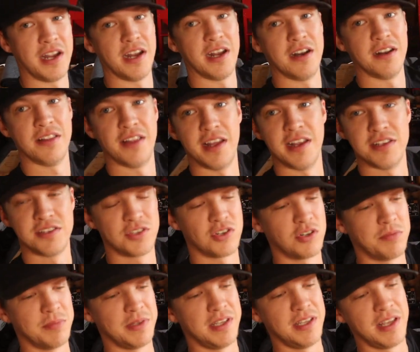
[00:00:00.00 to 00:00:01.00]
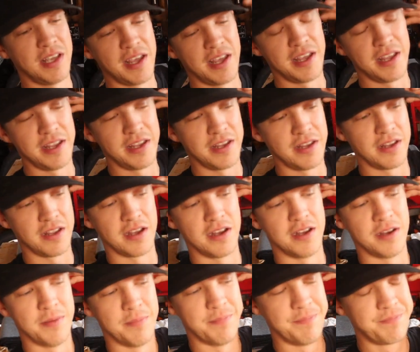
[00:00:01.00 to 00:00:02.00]
and they sold me a
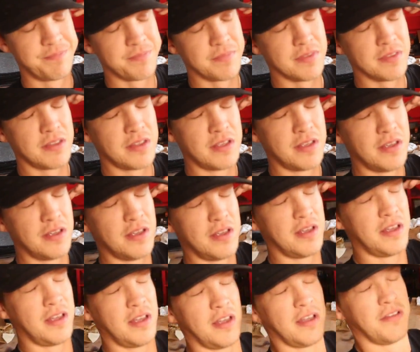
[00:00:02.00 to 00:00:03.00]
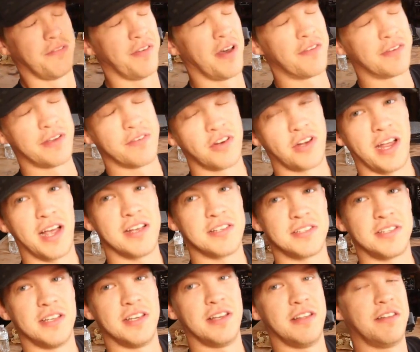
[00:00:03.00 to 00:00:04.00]
um, valve cover
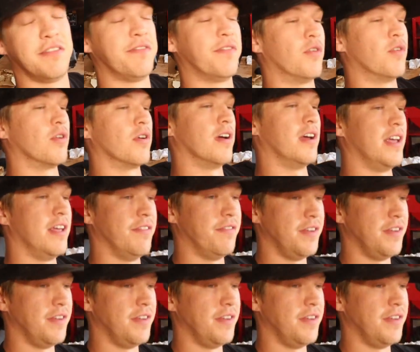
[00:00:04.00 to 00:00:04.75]
gasket for a